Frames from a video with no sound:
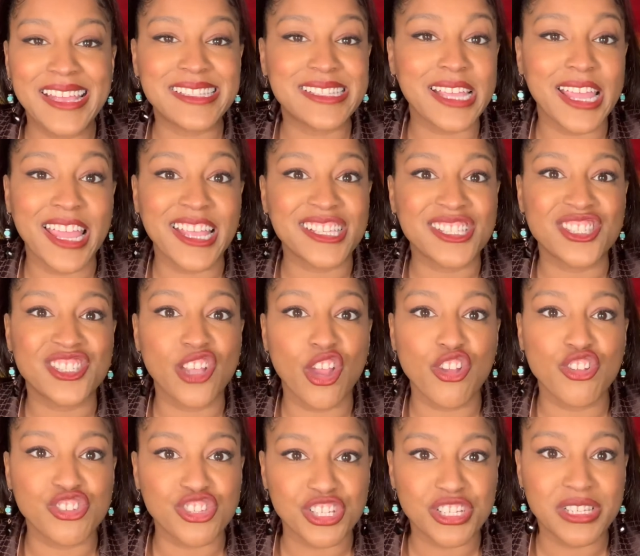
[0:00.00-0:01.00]
a
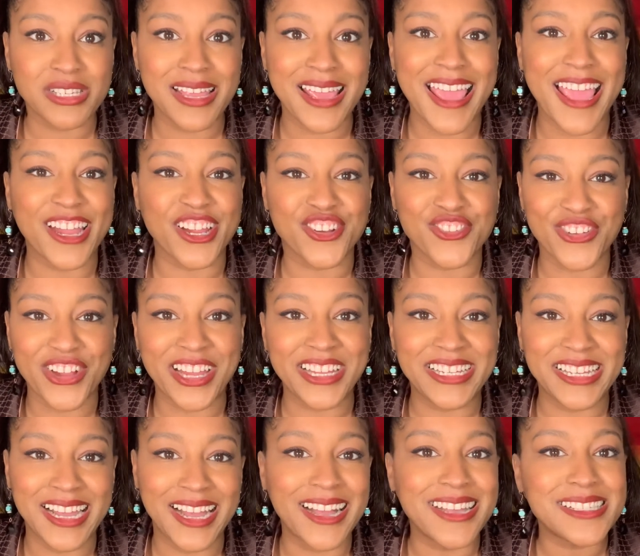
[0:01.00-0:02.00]
surgeon at Grady
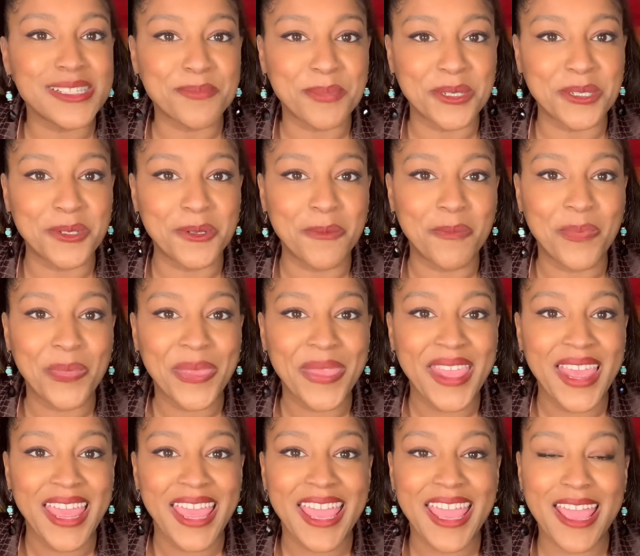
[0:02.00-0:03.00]
Hospital.
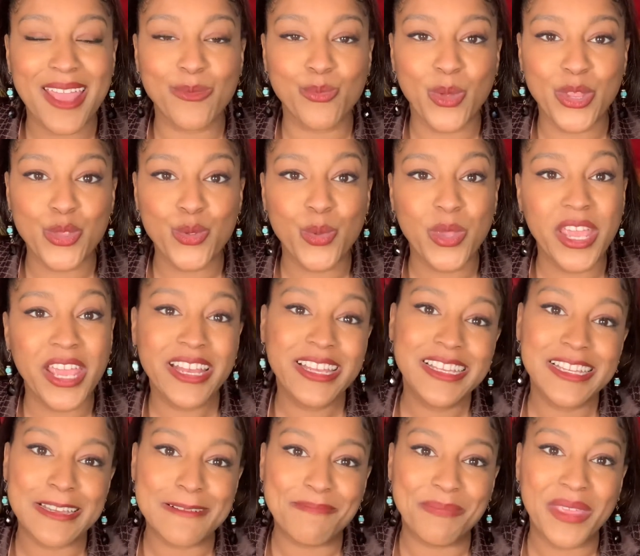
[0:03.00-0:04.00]
And when you hit
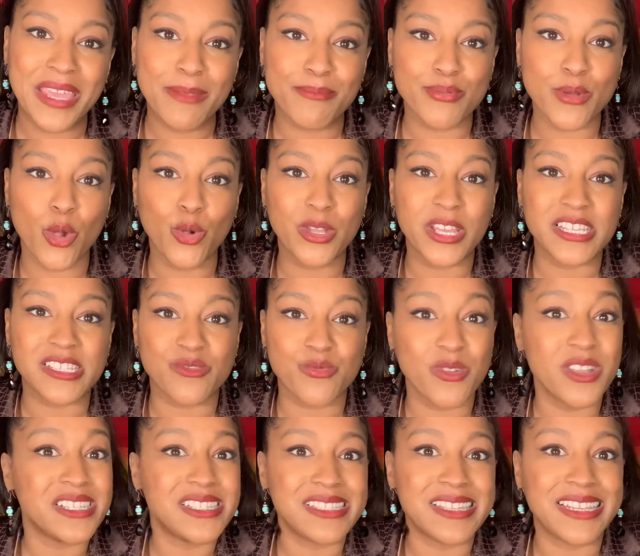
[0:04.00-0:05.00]
him, he broke his
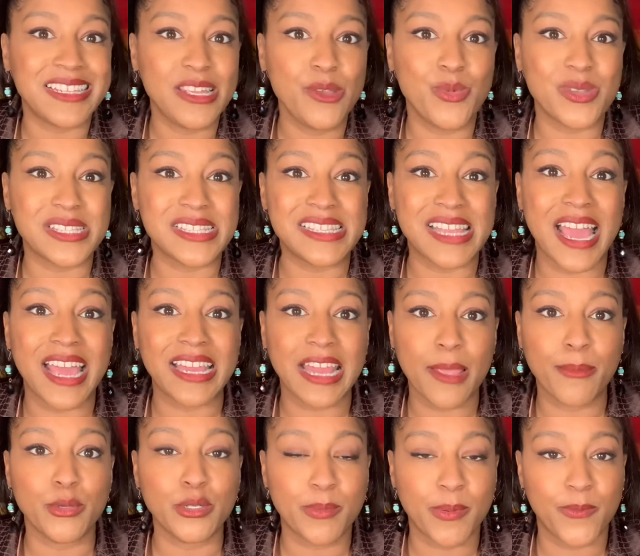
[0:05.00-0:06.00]
wrist and he was not
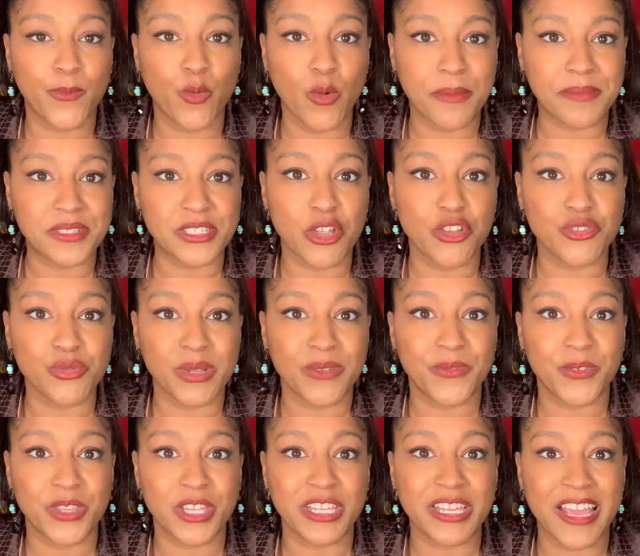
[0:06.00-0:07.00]
able to perform surgery for
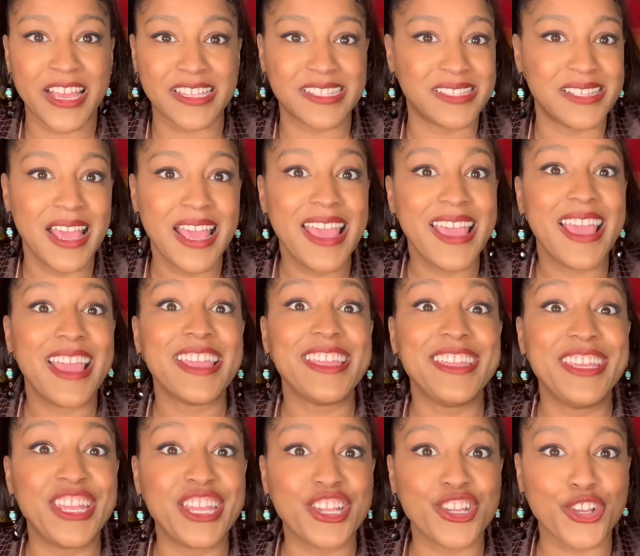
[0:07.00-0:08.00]
the next
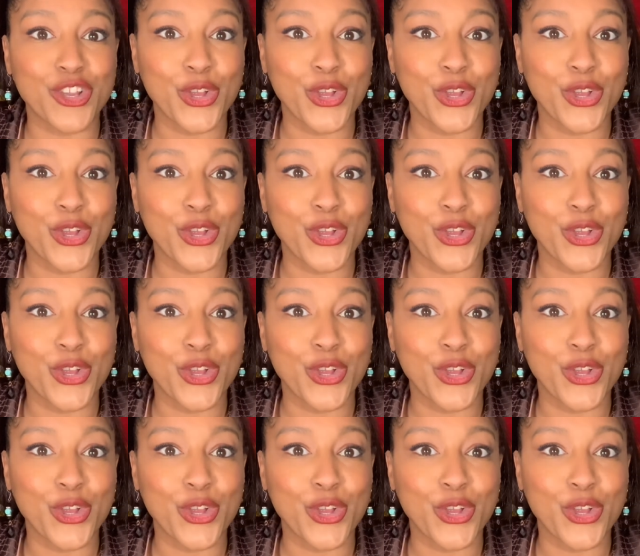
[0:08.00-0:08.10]
year.